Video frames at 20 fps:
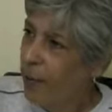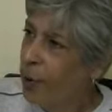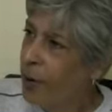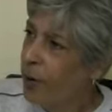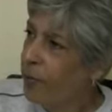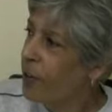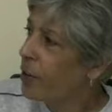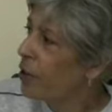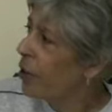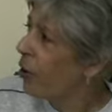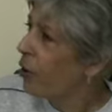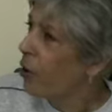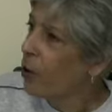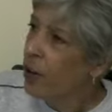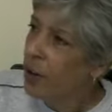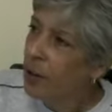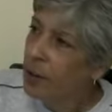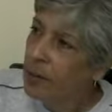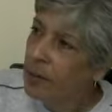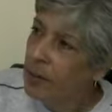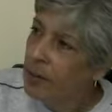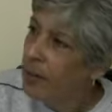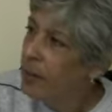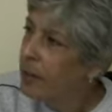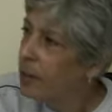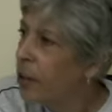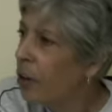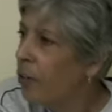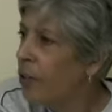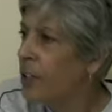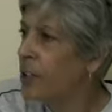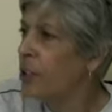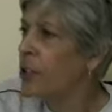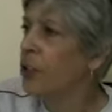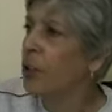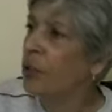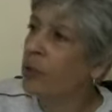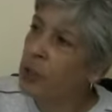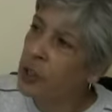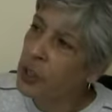What have I got? lorries
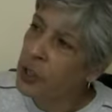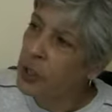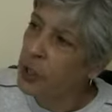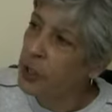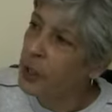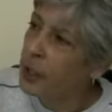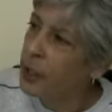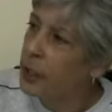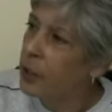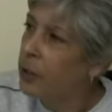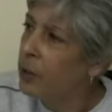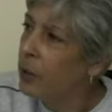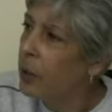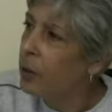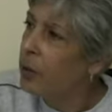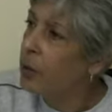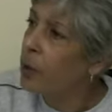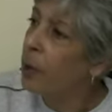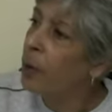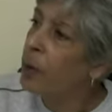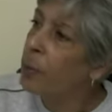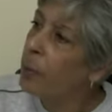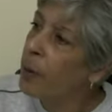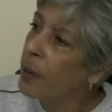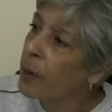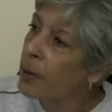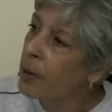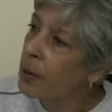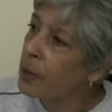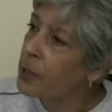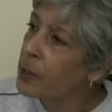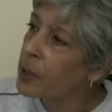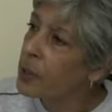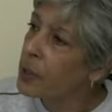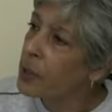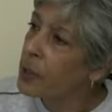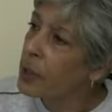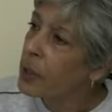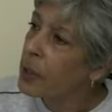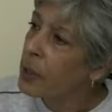constantly, you know, going
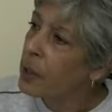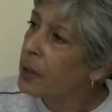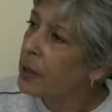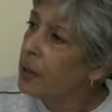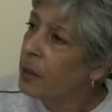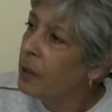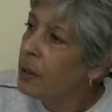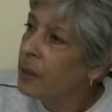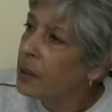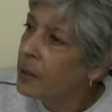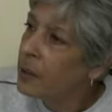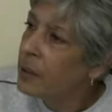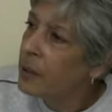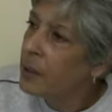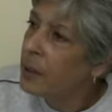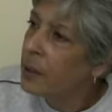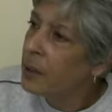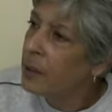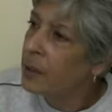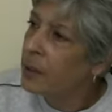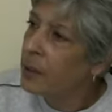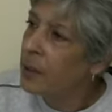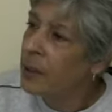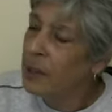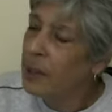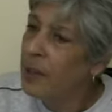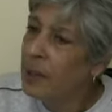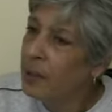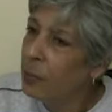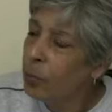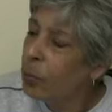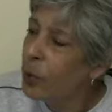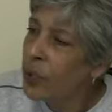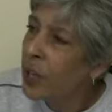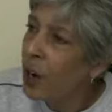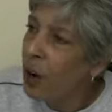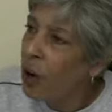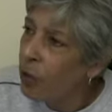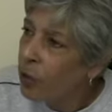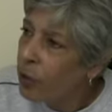past. It's, it's, we
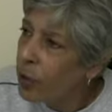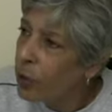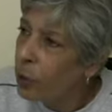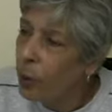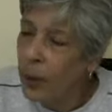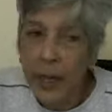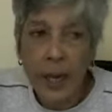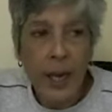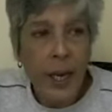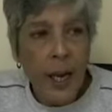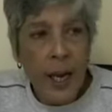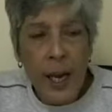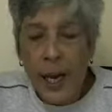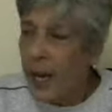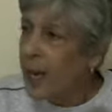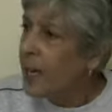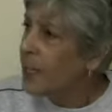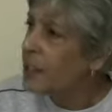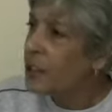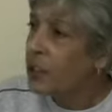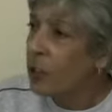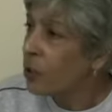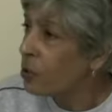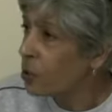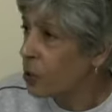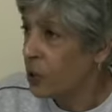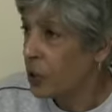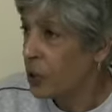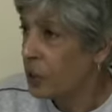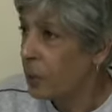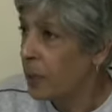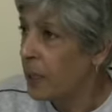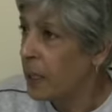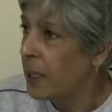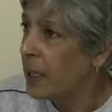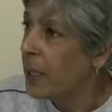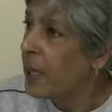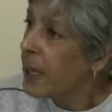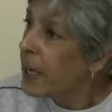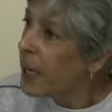can't do it. It's not just
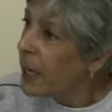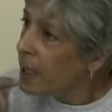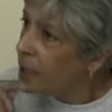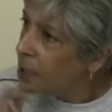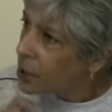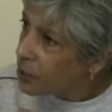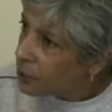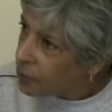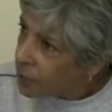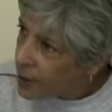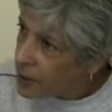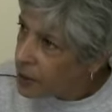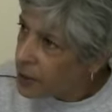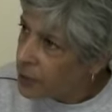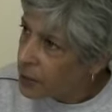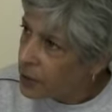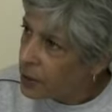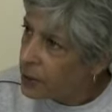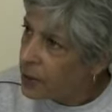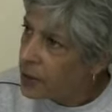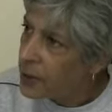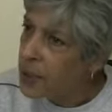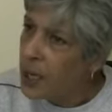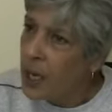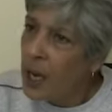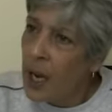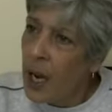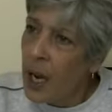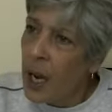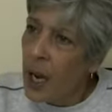me, it's the residents.